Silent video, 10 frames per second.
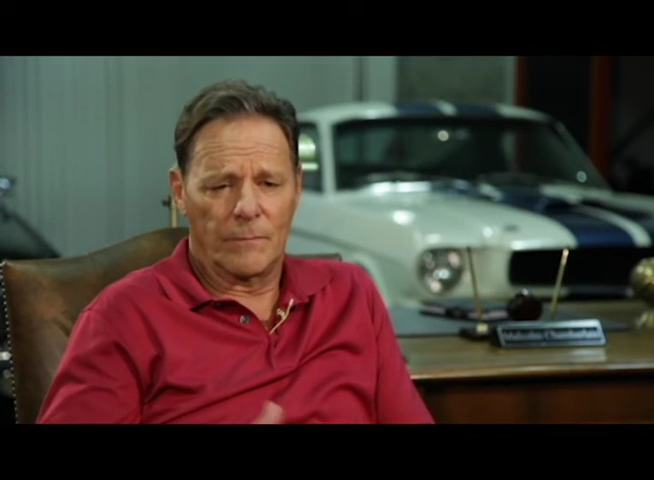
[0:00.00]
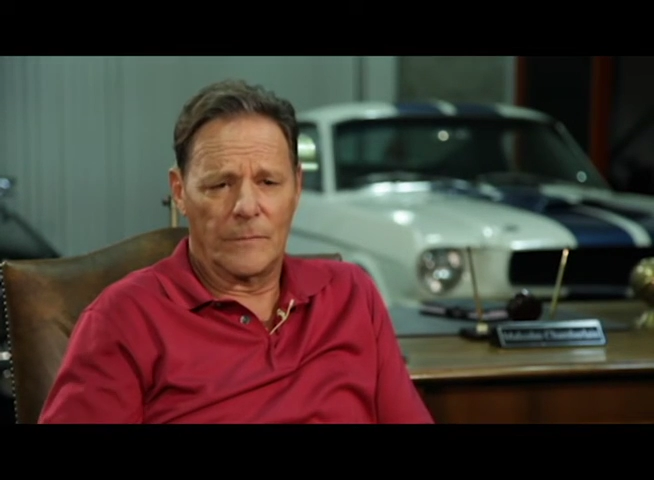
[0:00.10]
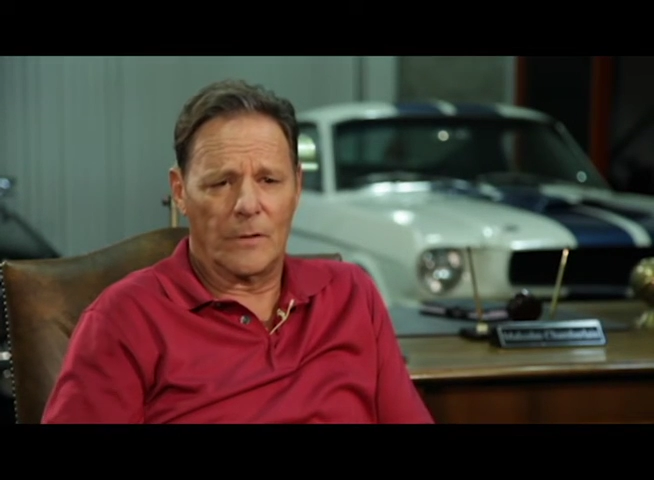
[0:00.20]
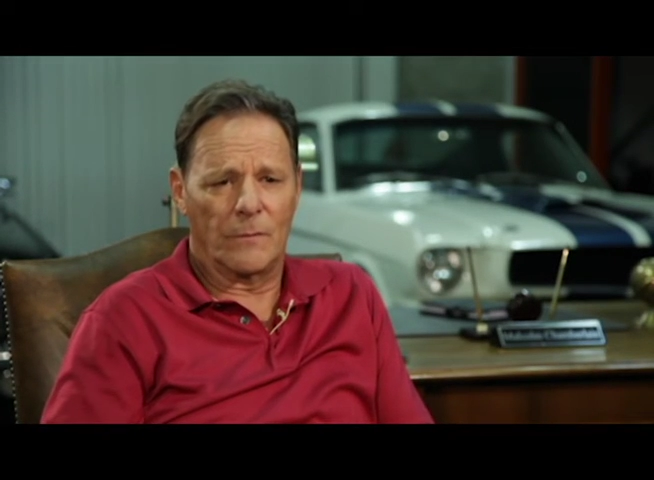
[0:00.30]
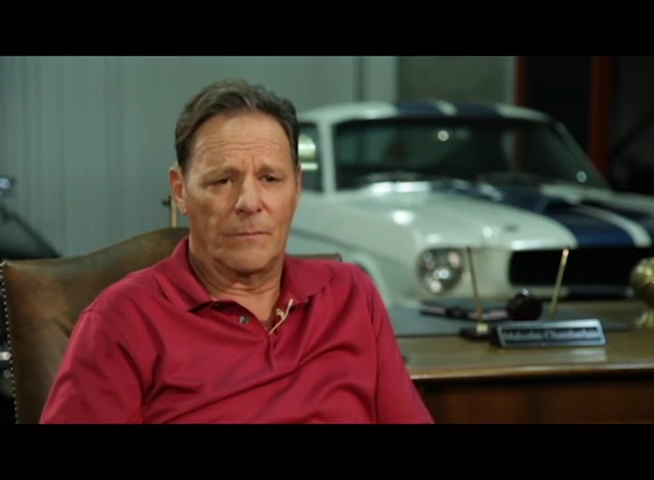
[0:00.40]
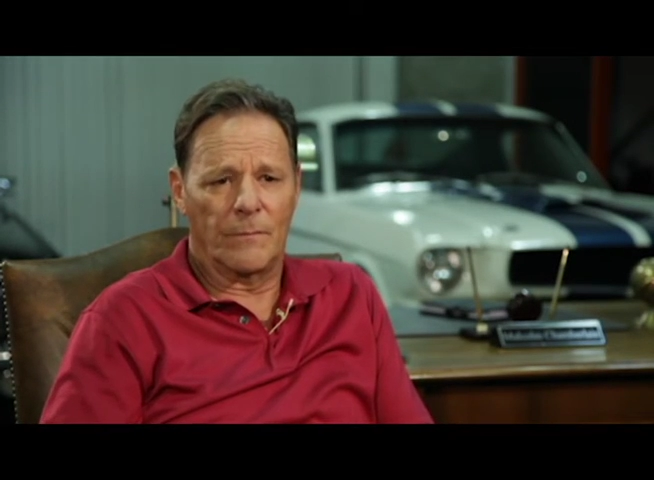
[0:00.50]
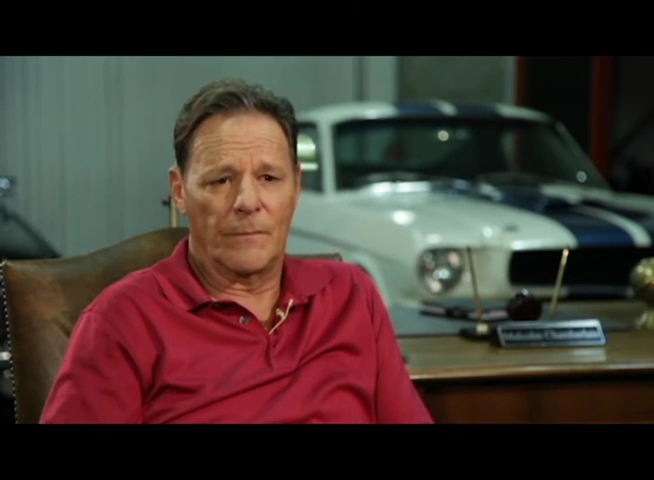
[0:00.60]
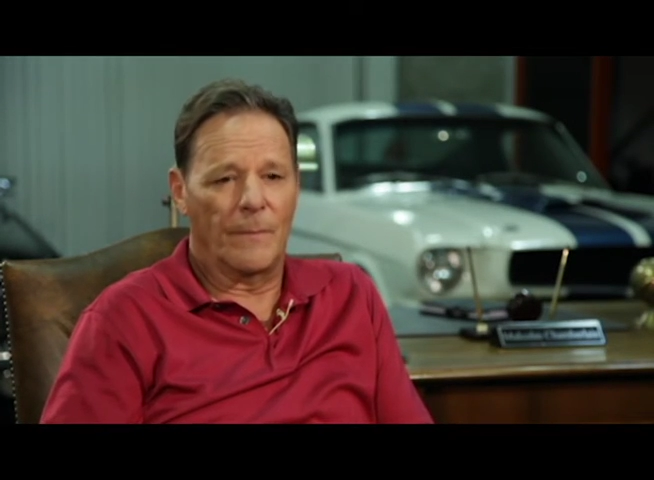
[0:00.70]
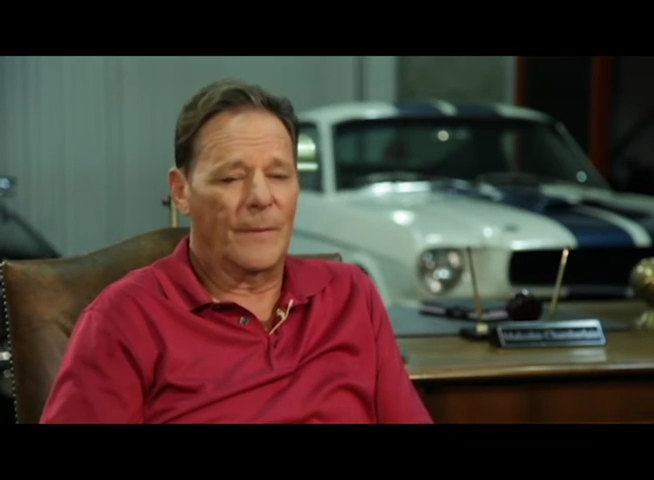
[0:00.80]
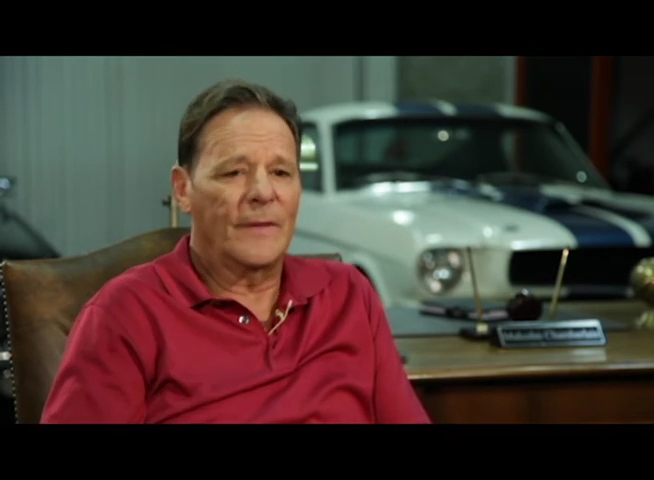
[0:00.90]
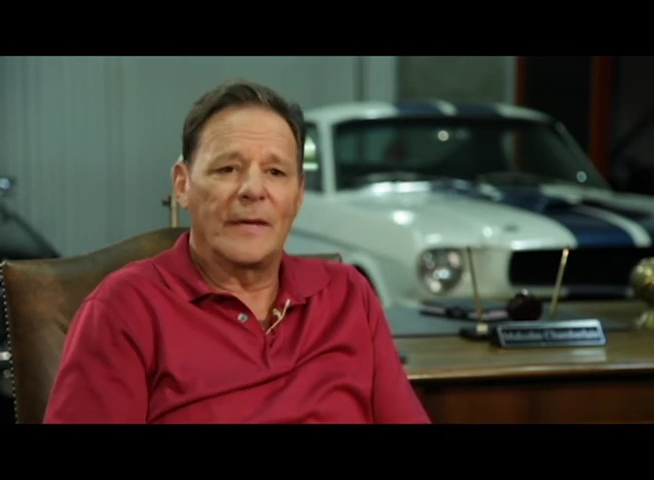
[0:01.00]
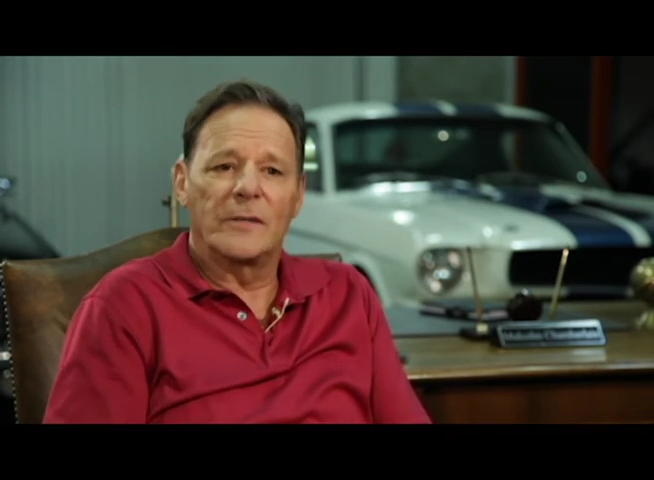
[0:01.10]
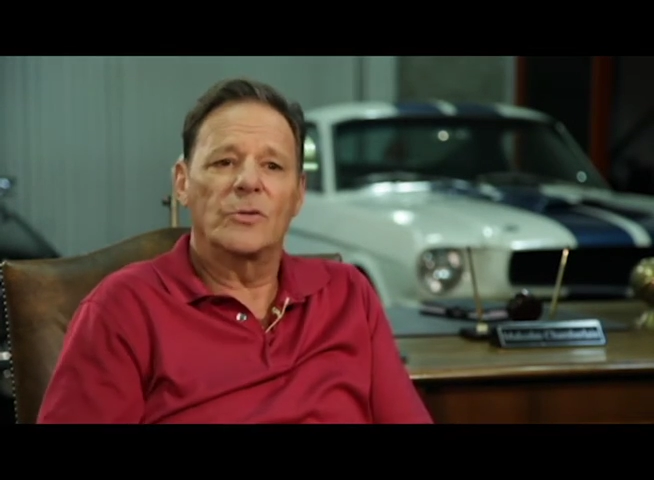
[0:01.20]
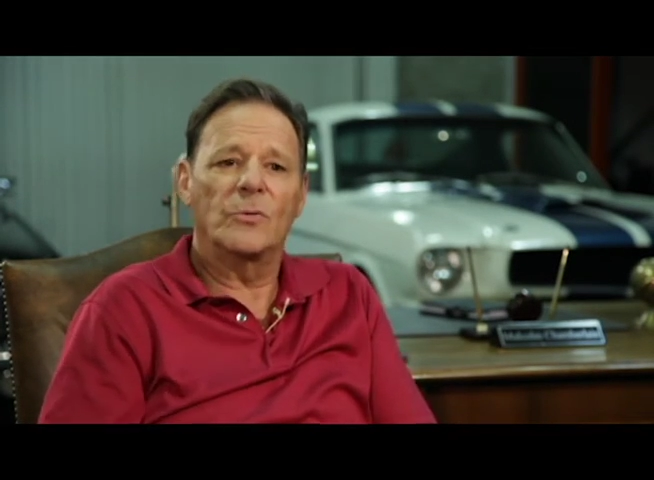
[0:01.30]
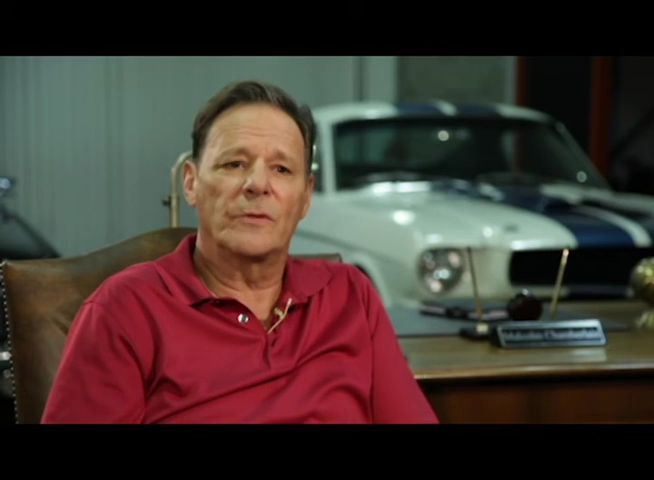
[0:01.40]
you know, but they
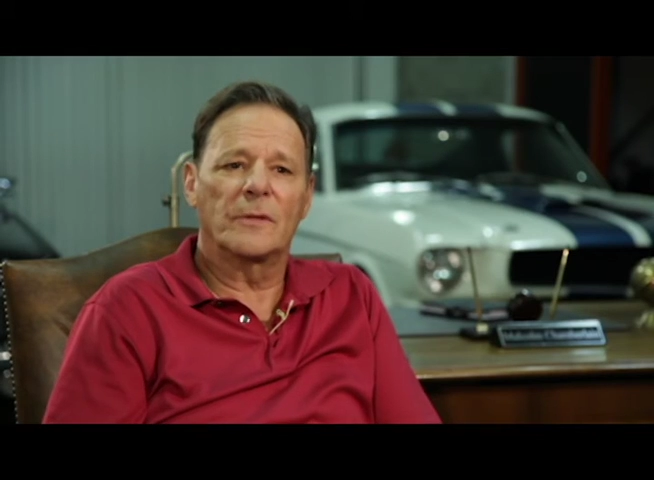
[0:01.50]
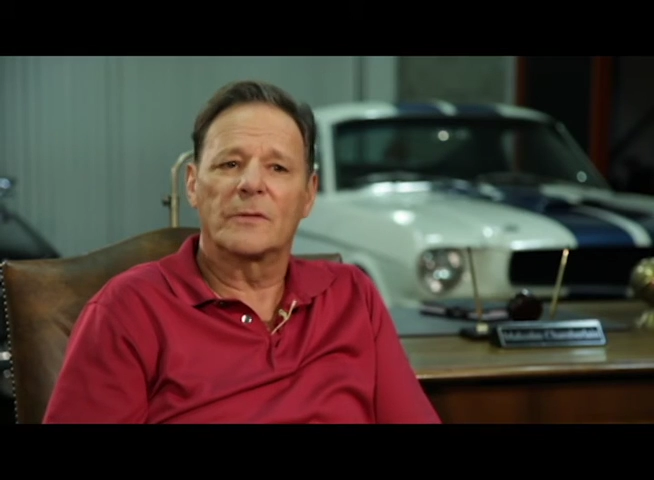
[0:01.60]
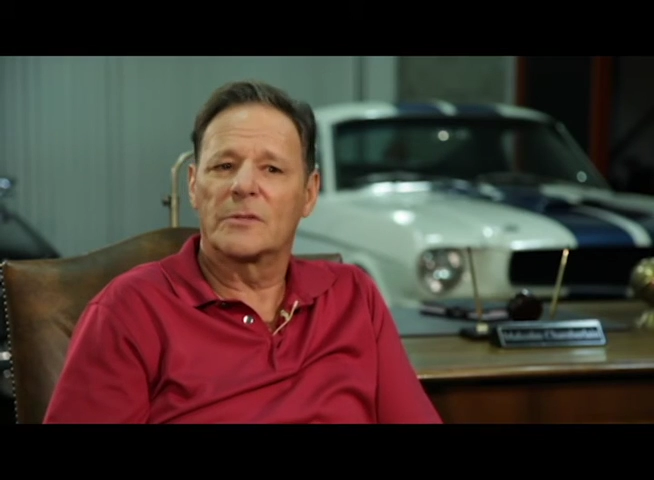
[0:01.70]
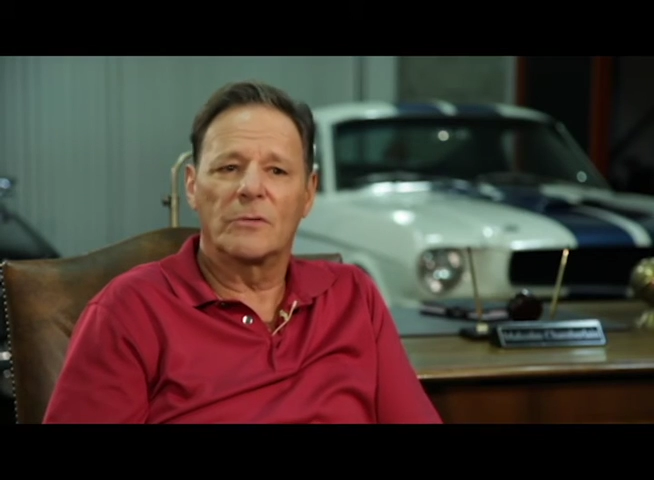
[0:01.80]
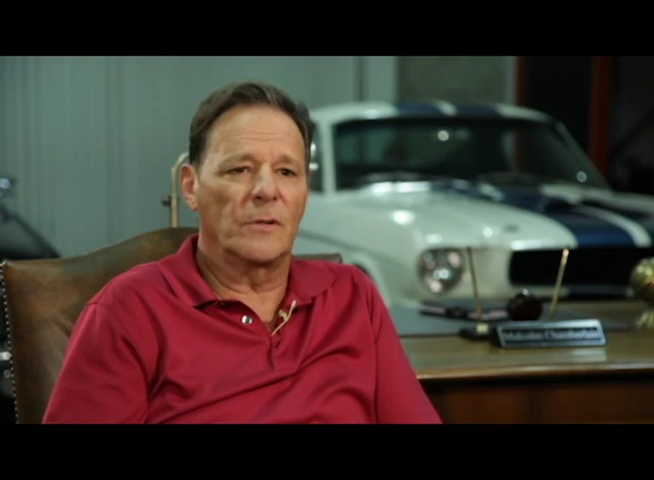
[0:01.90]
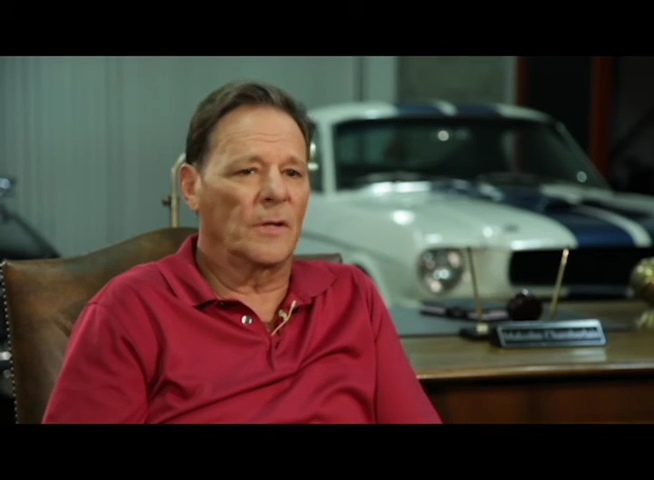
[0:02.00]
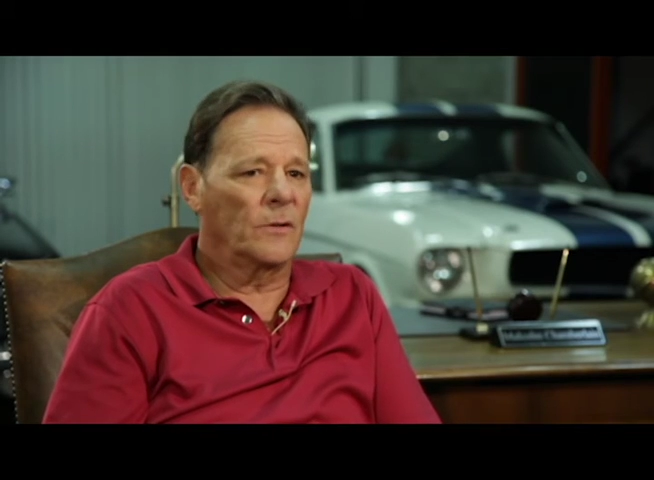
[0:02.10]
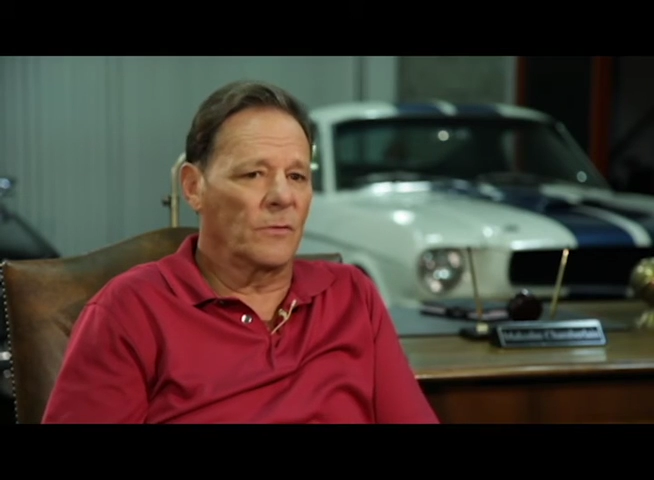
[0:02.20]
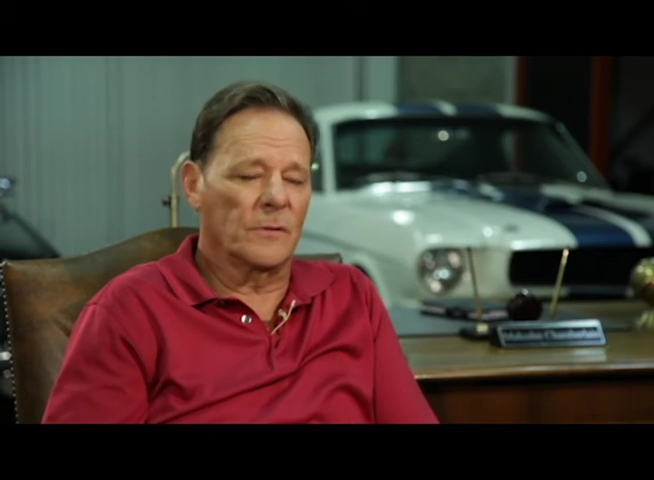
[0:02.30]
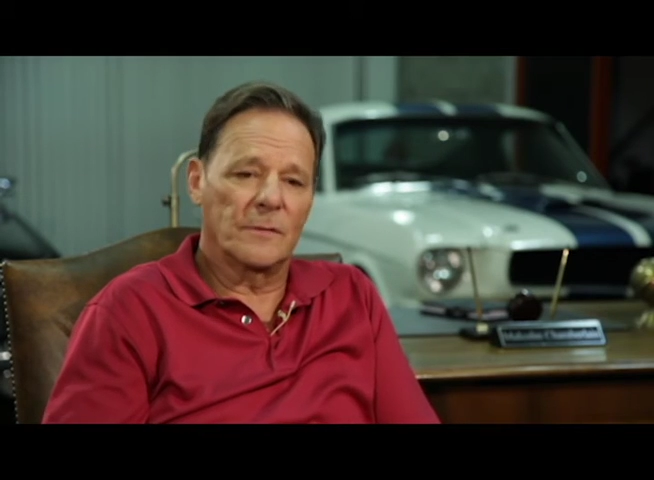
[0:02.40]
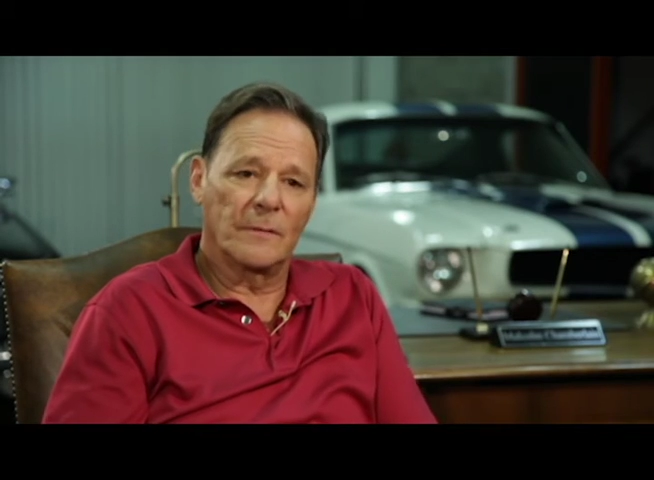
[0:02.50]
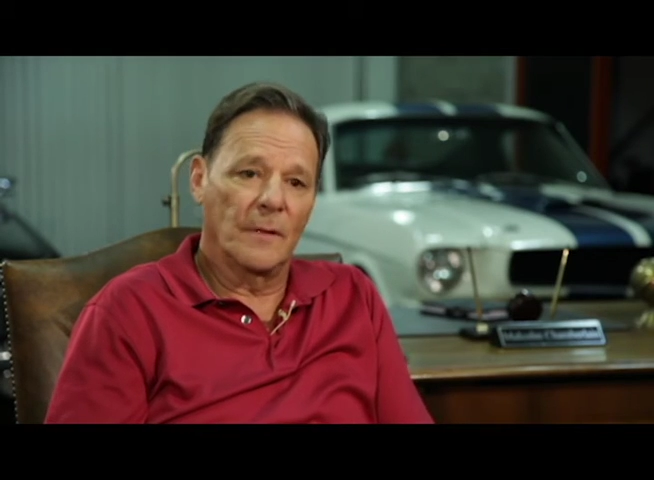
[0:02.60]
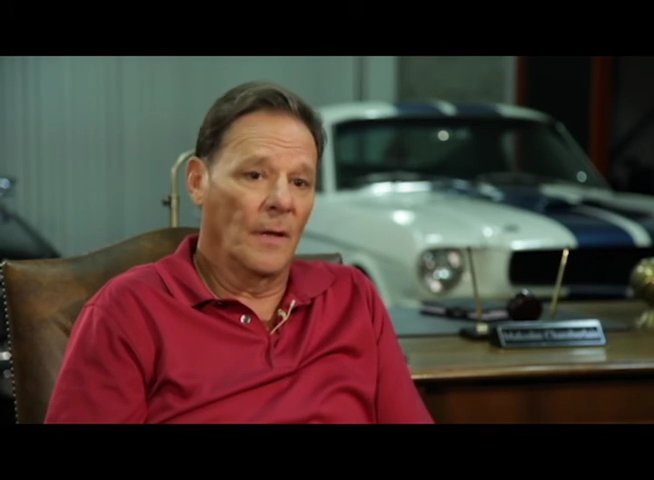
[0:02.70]
do the student interest.